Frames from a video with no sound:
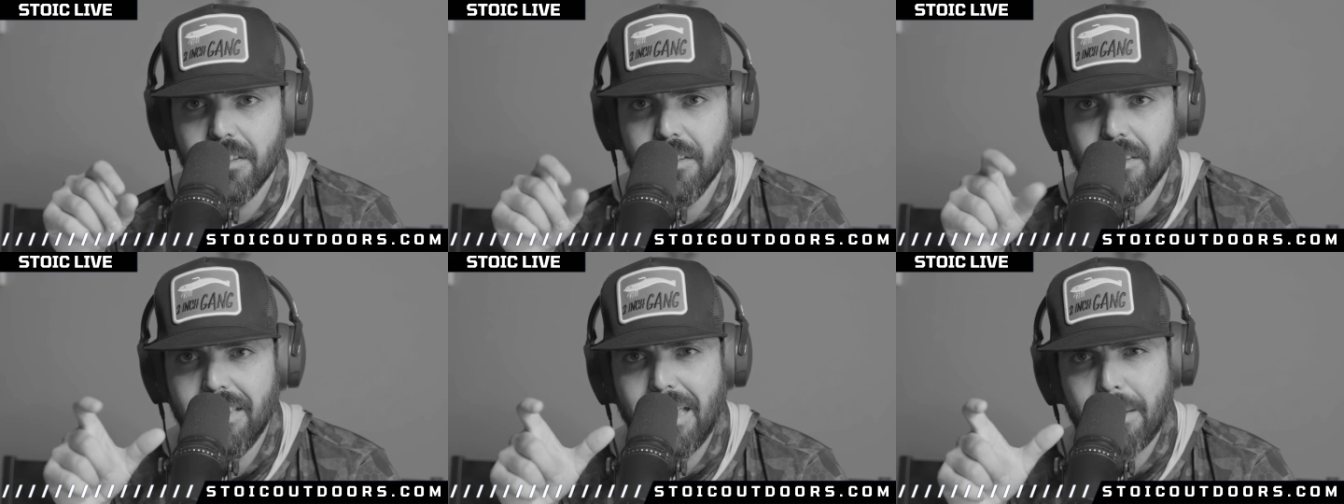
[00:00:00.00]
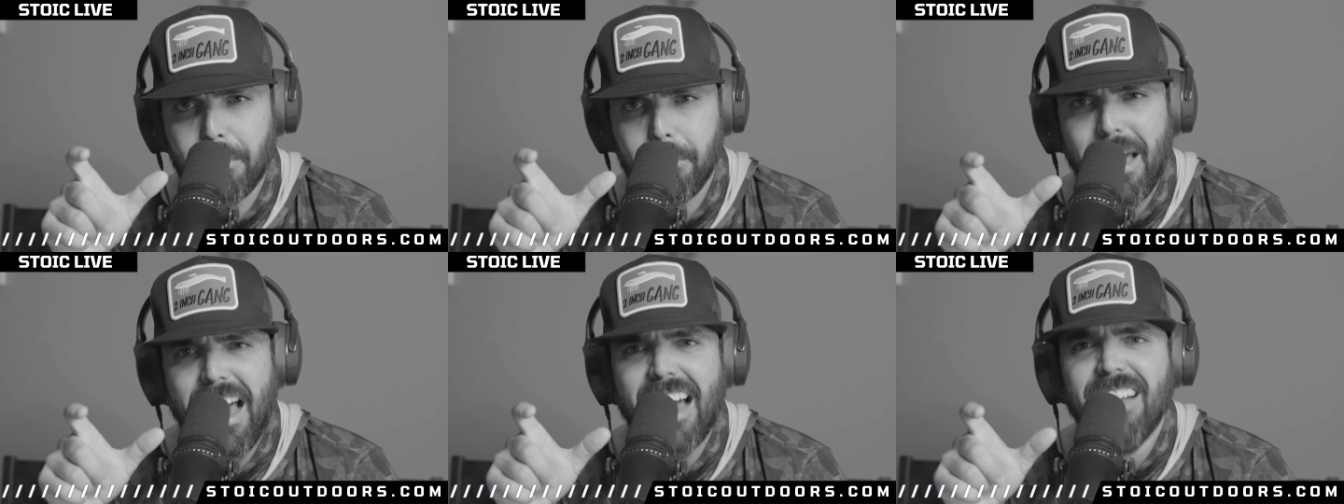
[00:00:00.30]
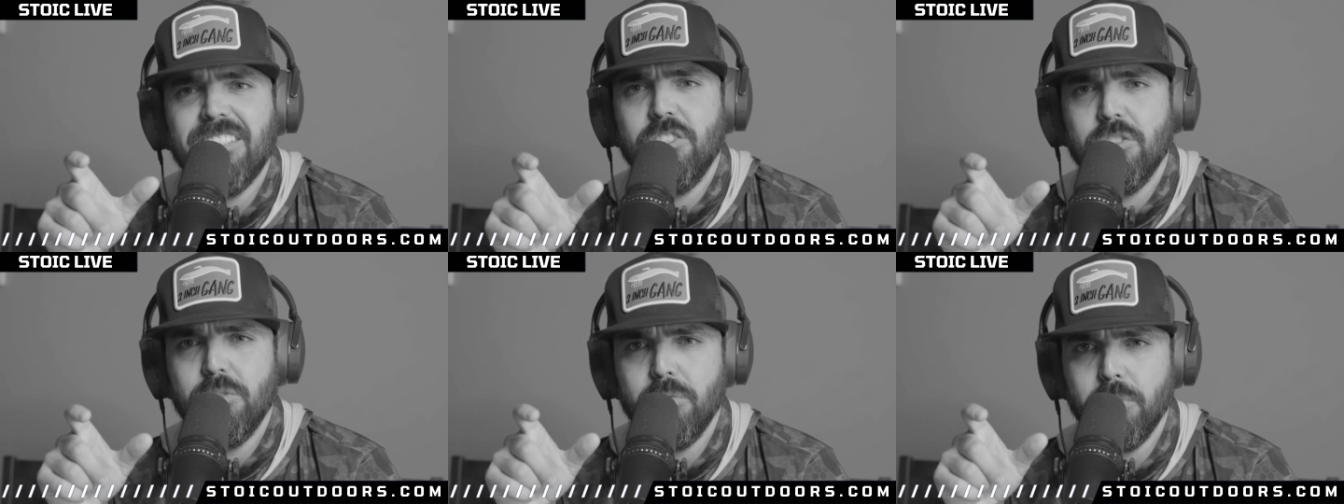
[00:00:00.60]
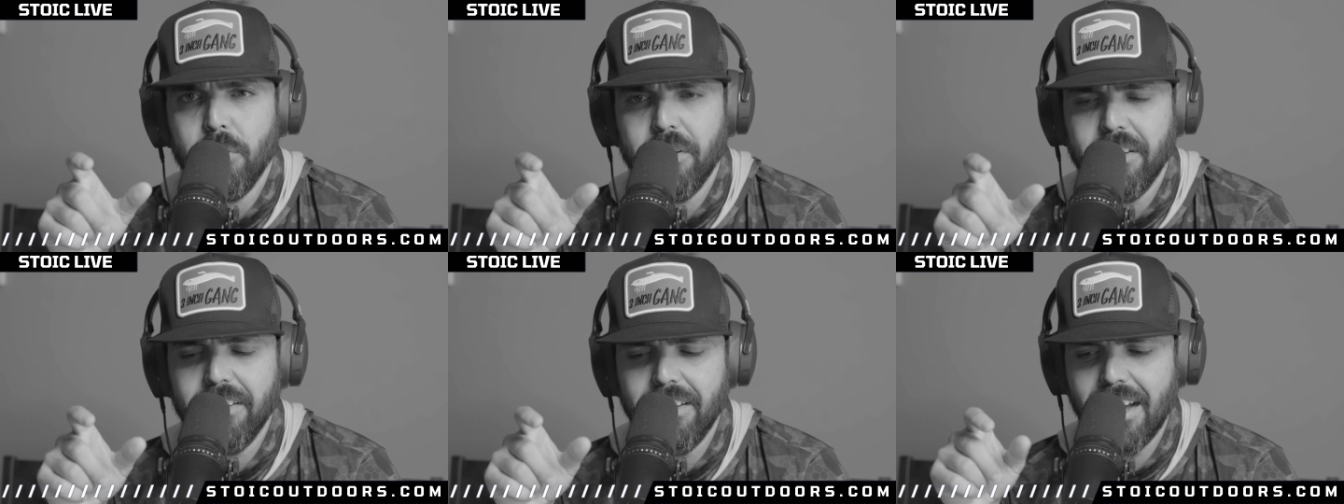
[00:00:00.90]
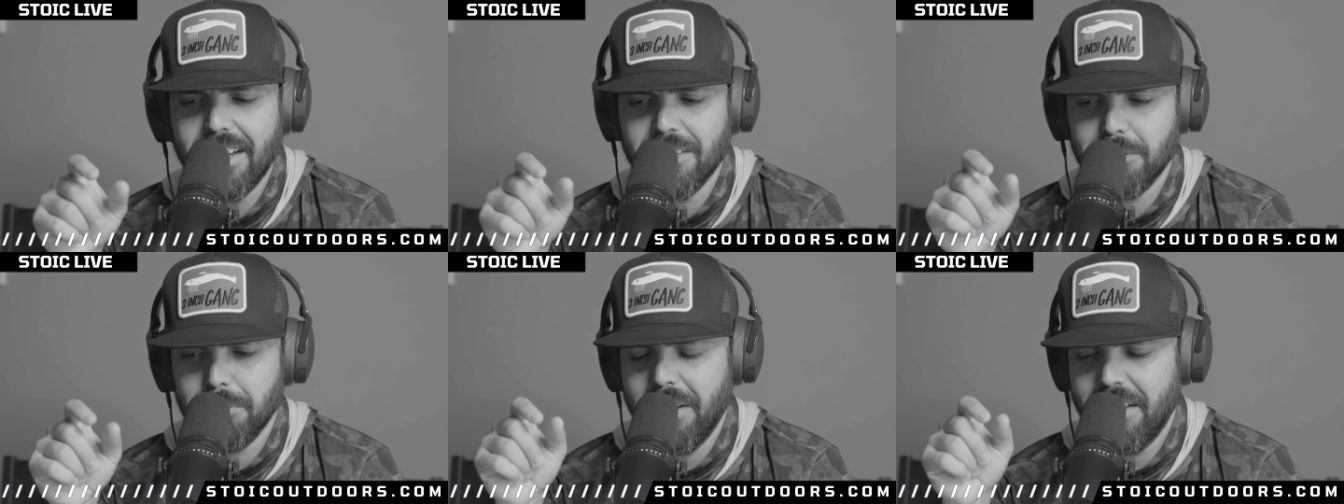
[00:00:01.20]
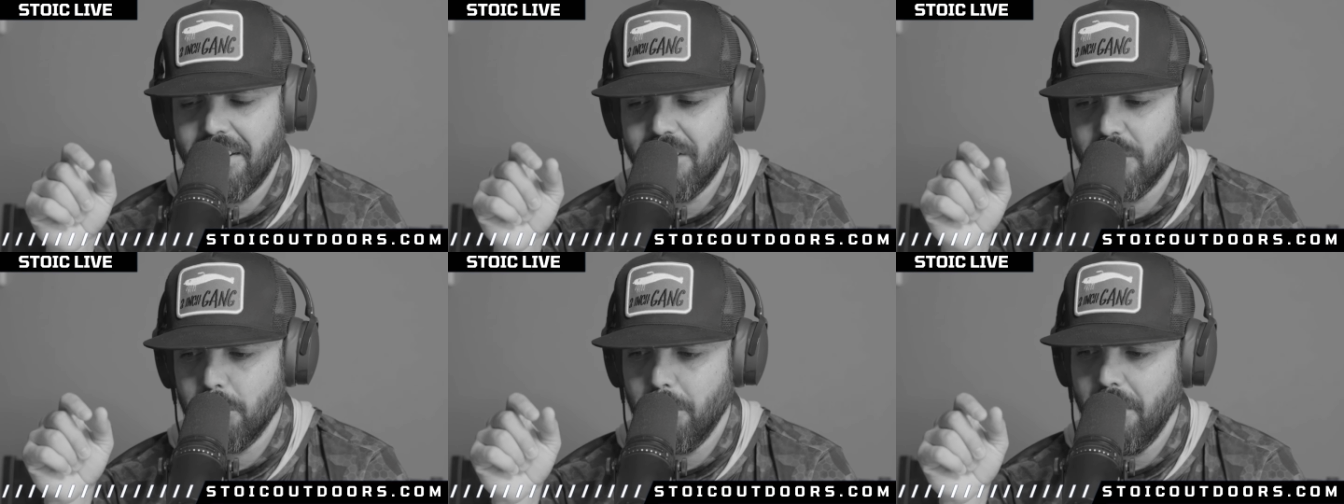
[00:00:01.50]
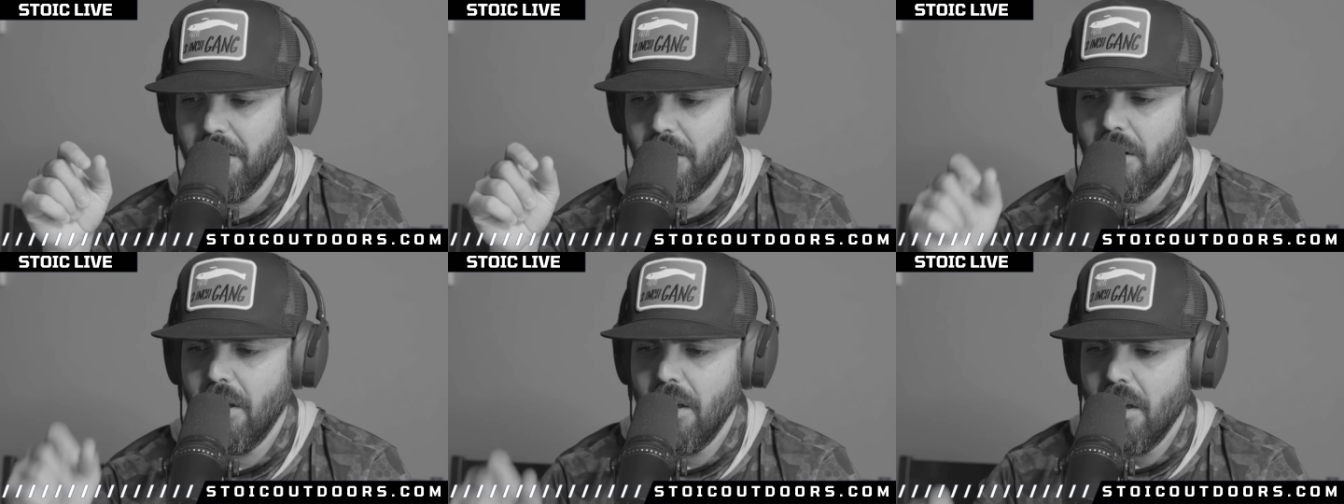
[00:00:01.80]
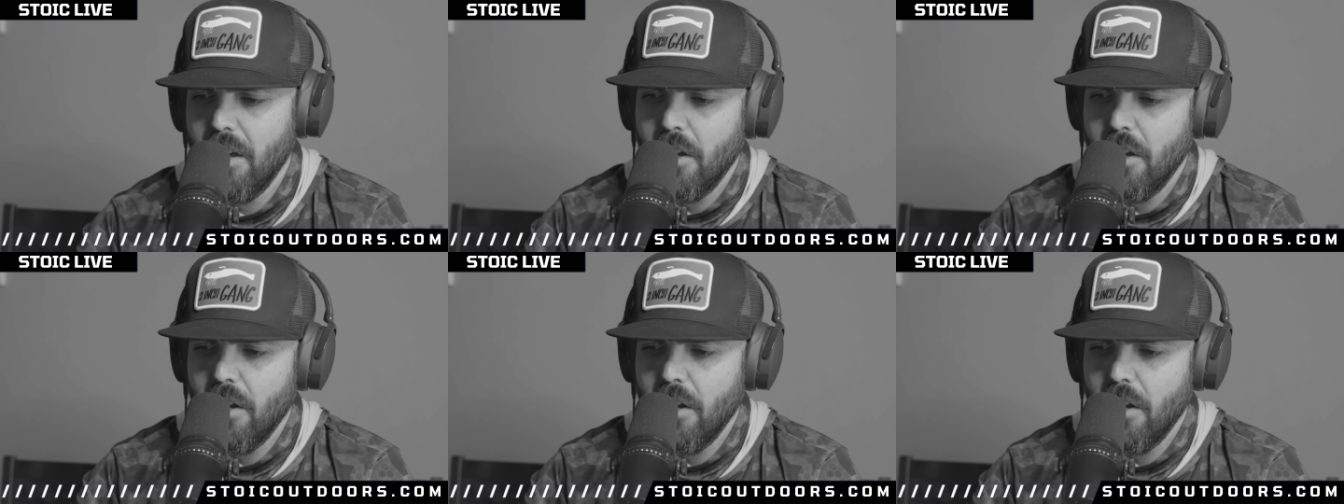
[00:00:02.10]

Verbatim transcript: like patches for you guys, man, as well.